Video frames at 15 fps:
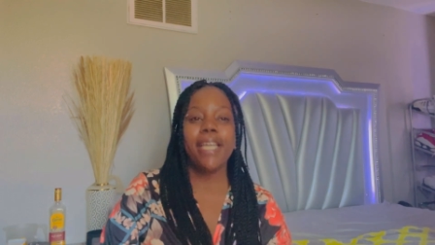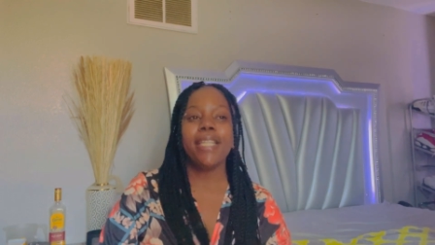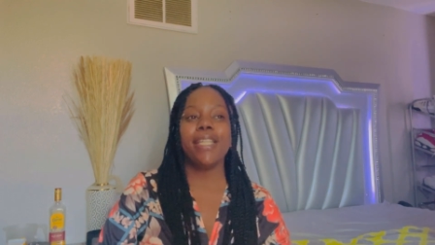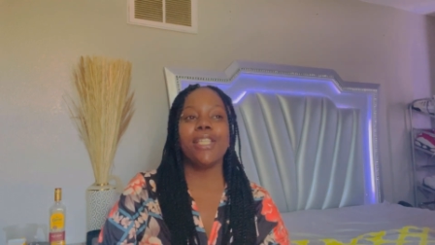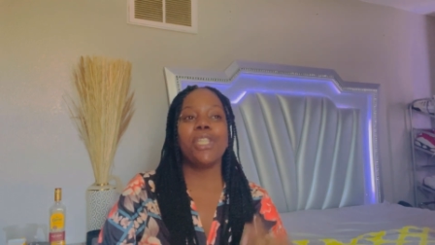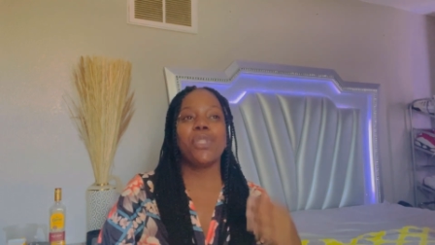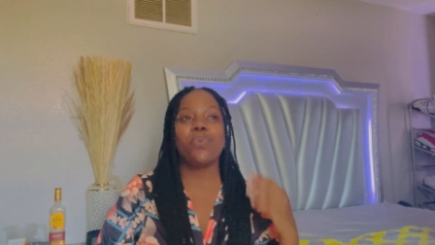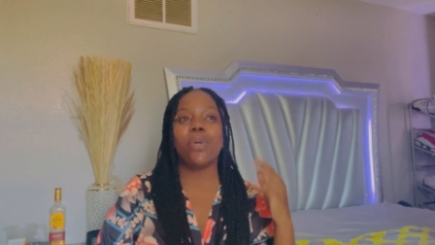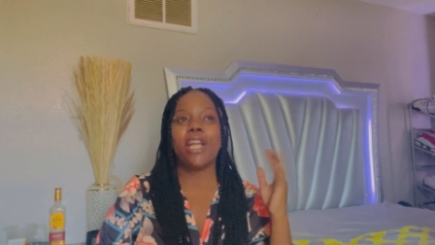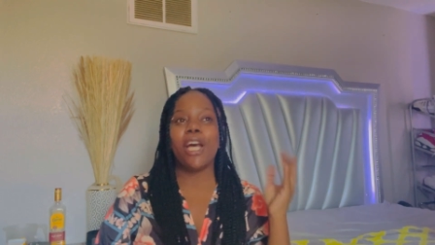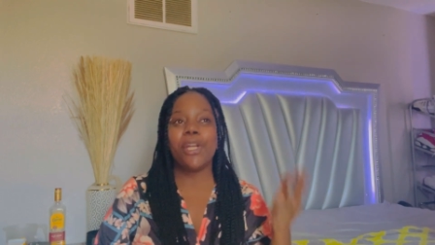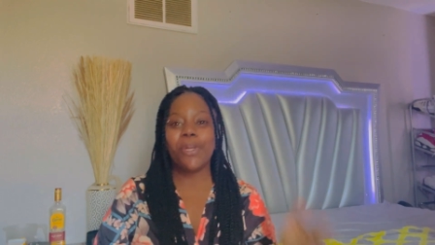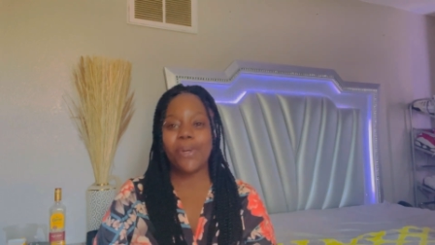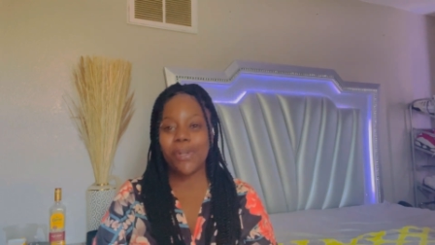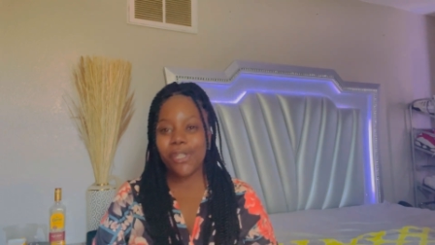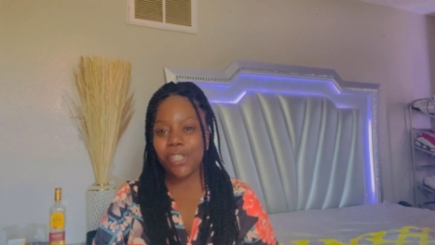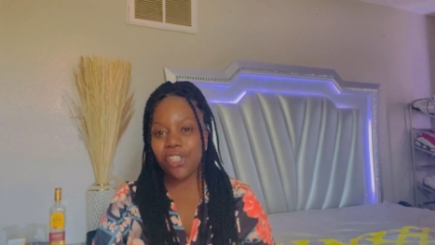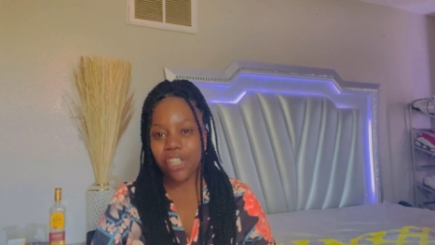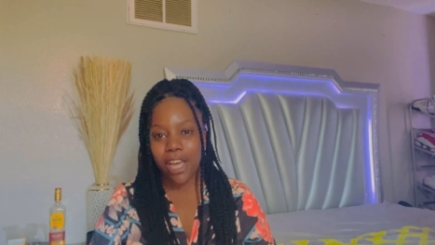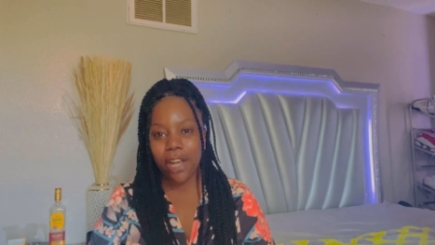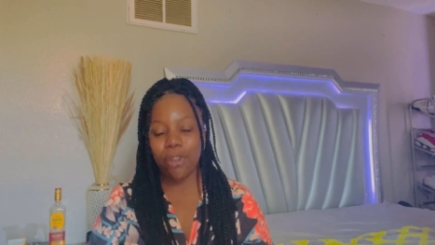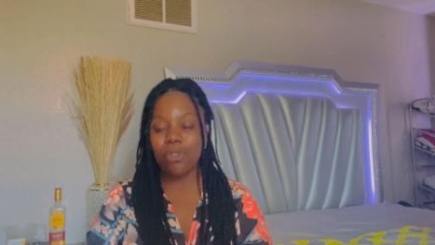This is what I do on this
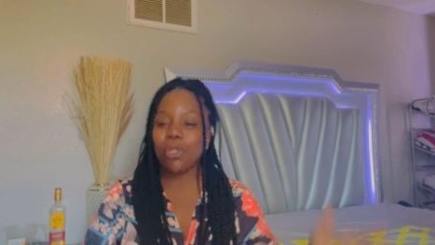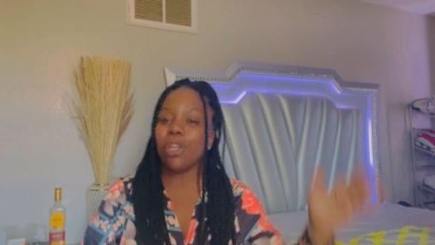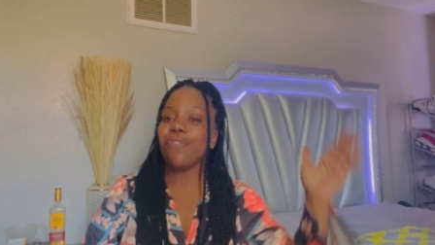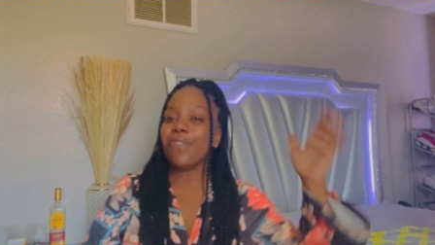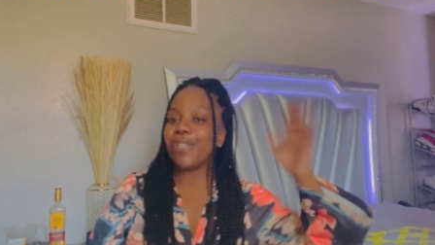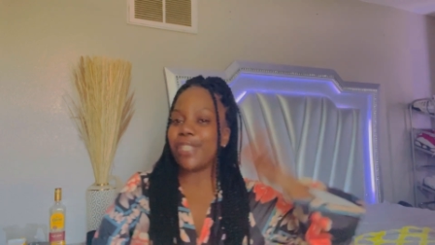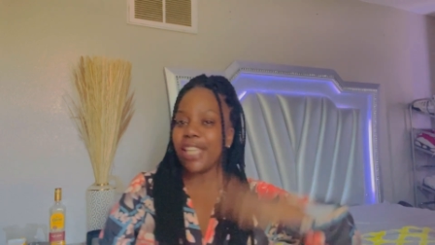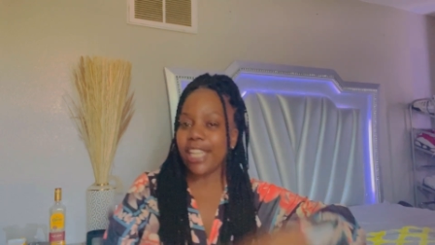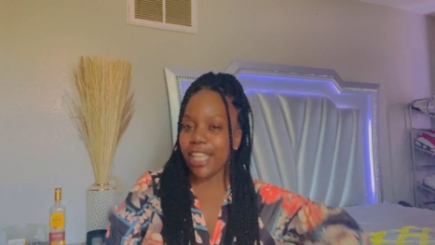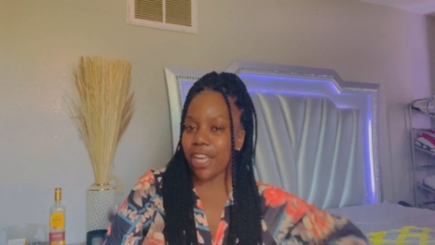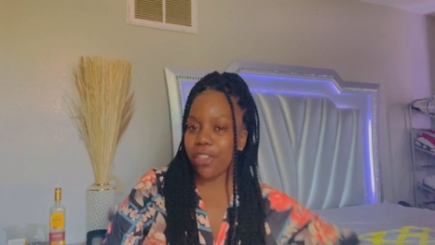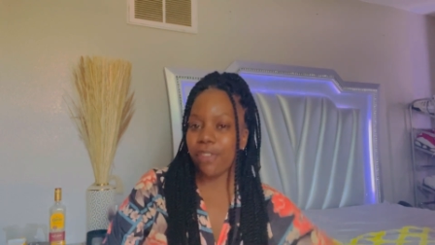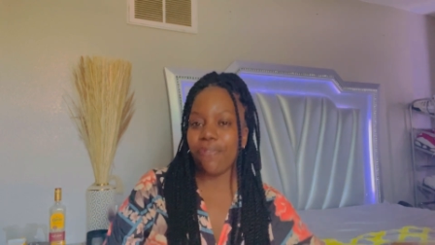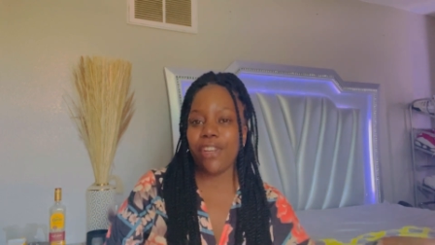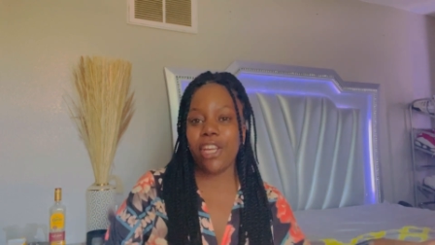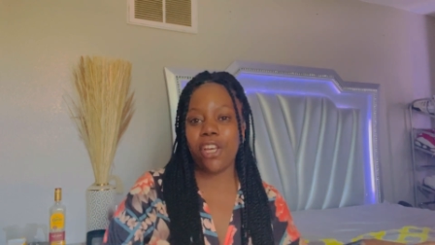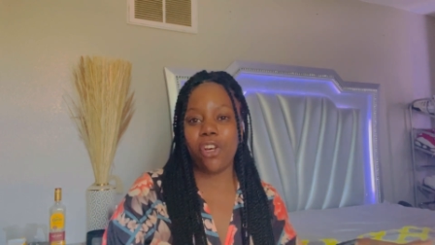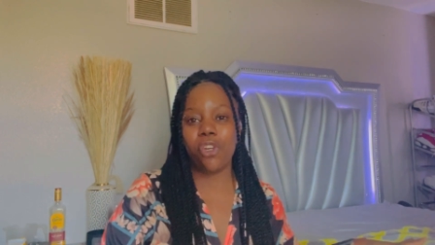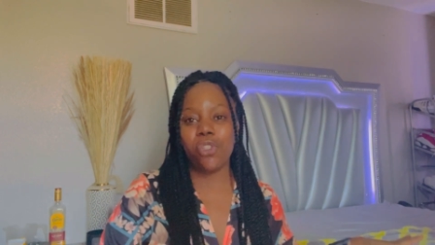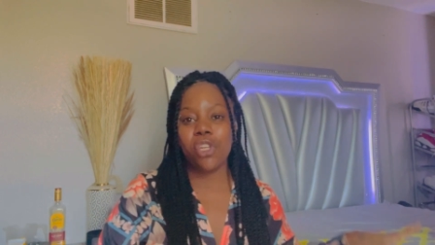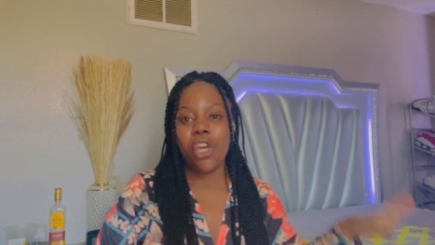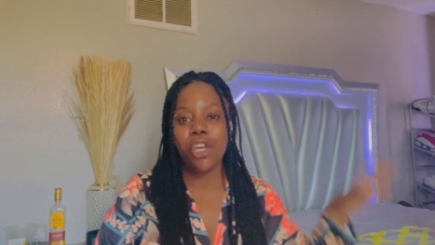channel. So if there's any other
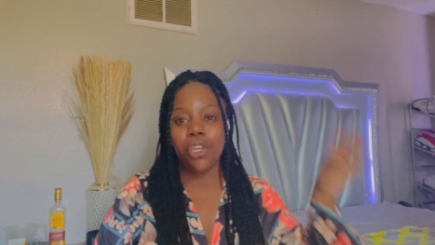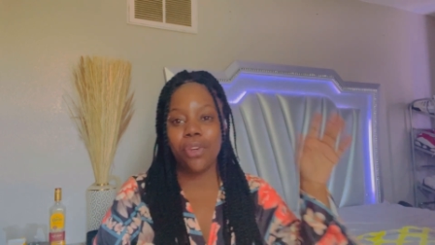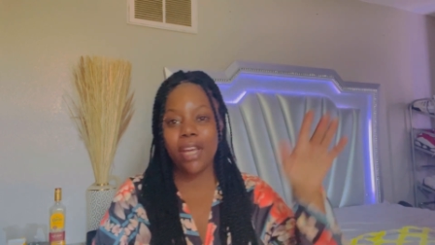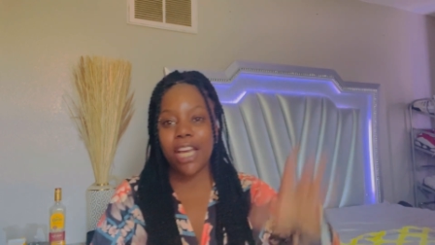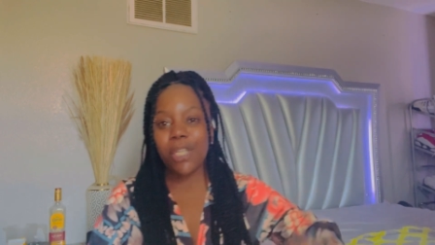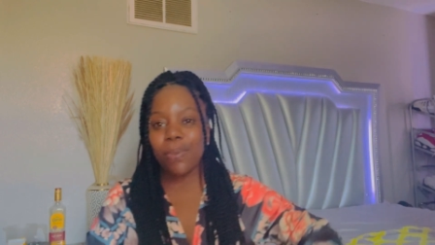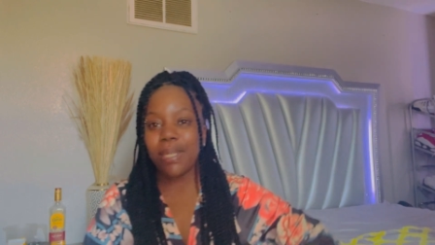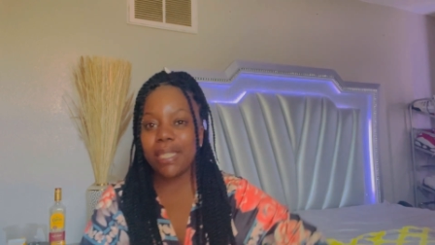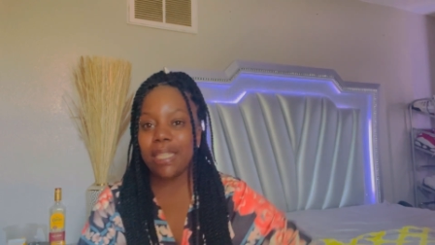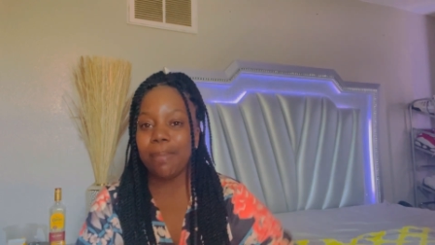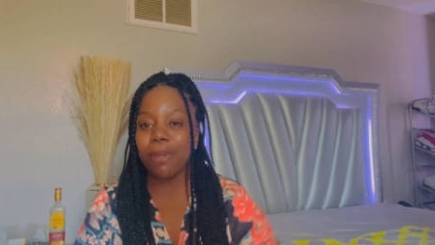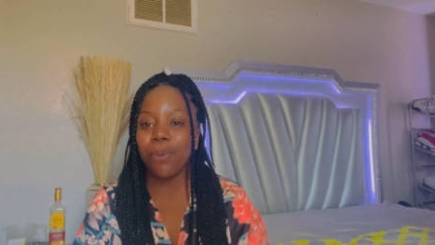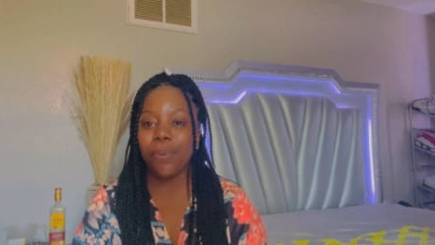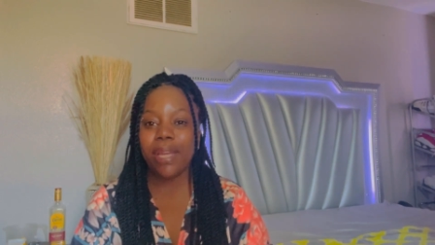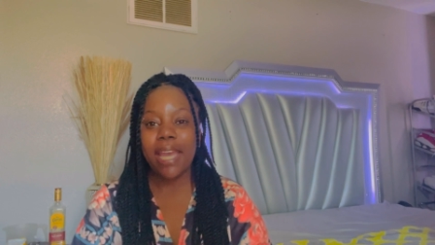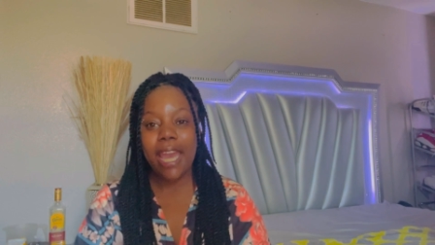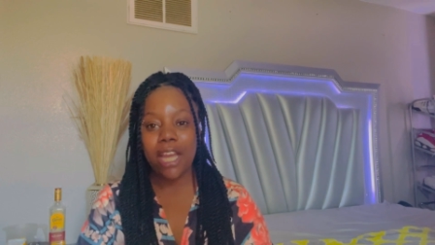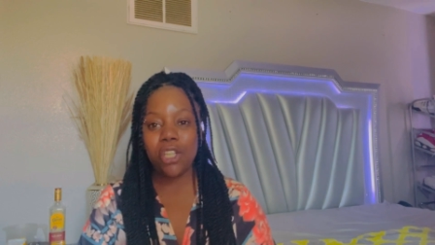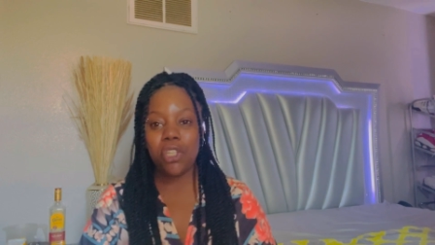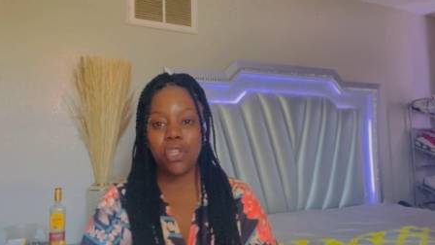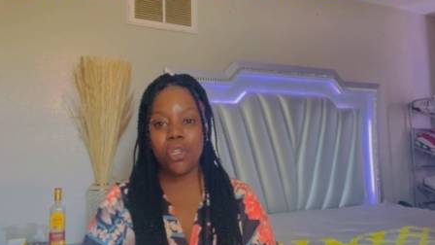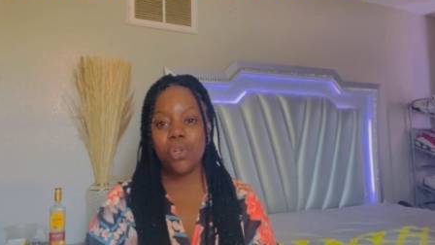videos you guys want to see me
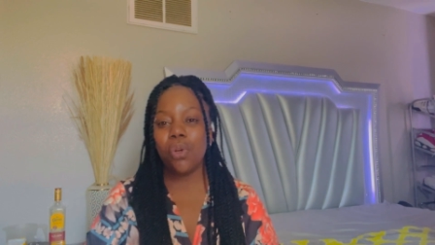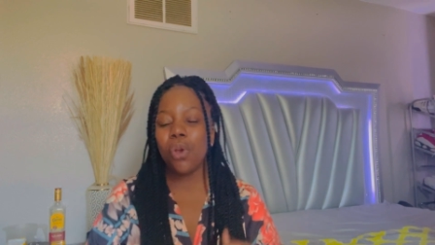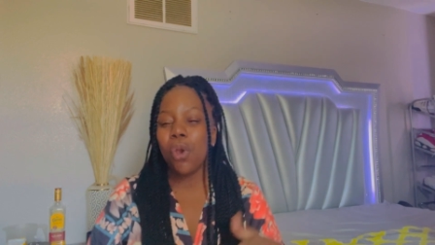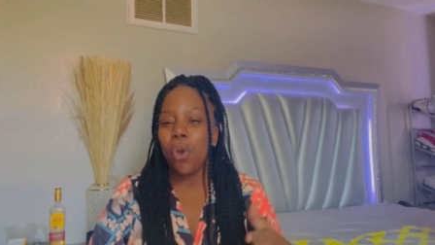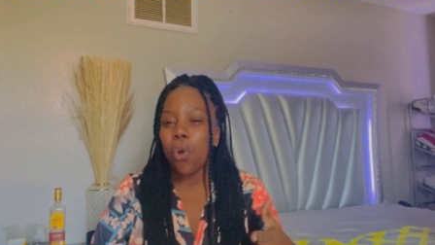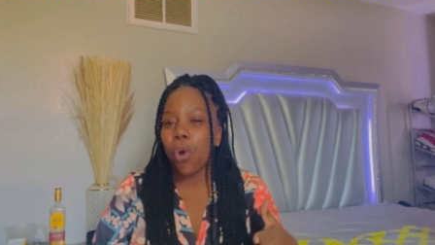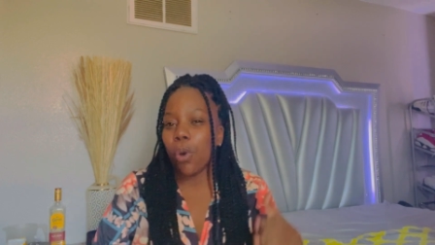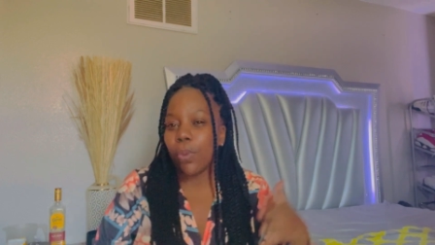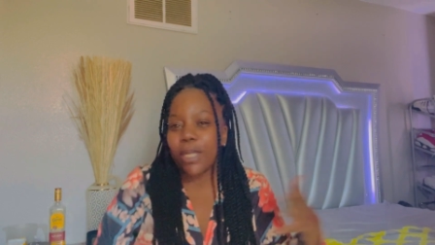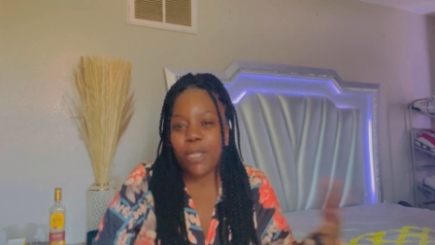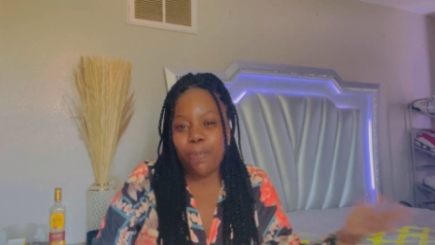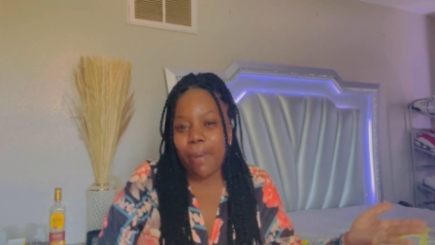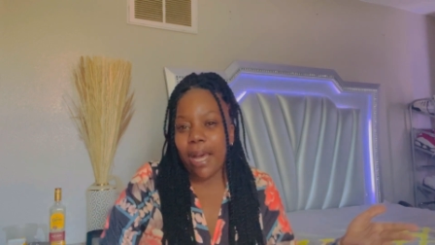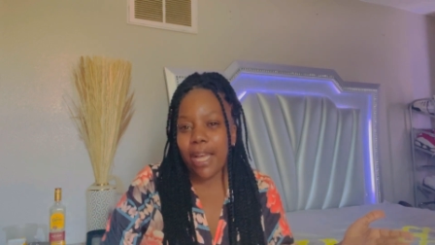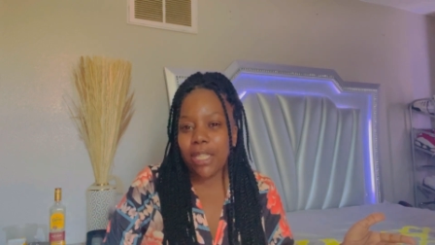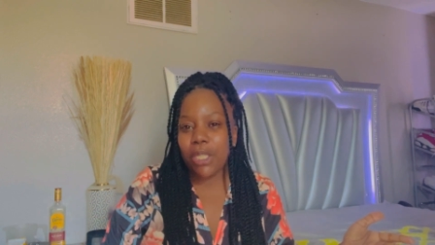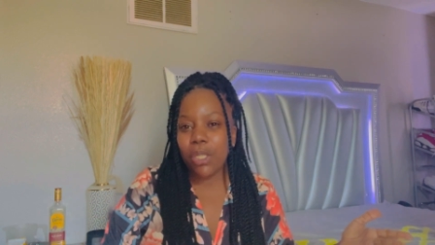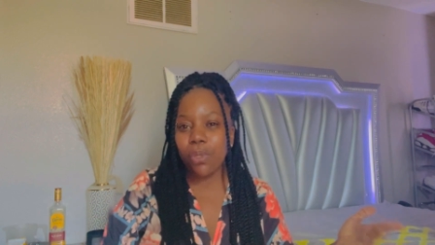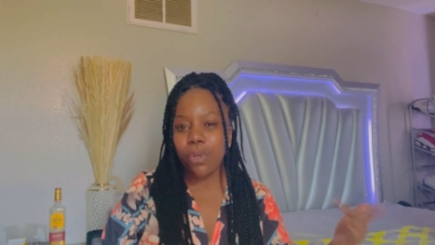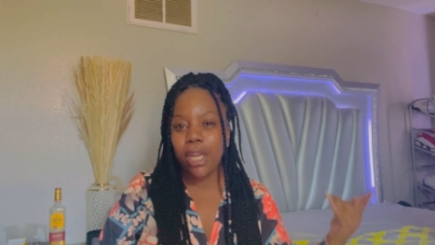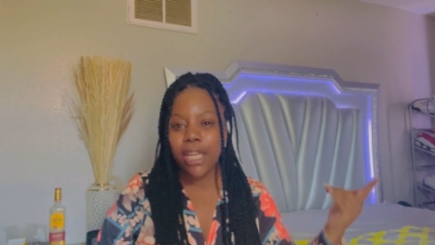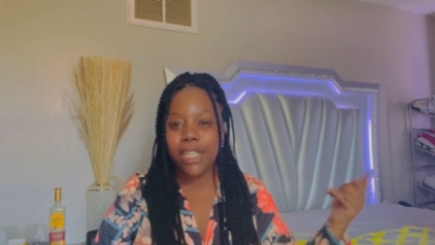react to or respond
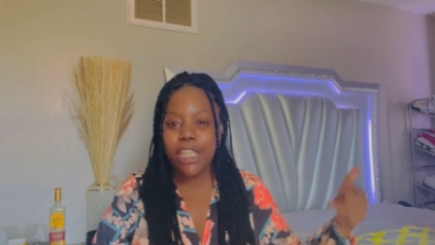to,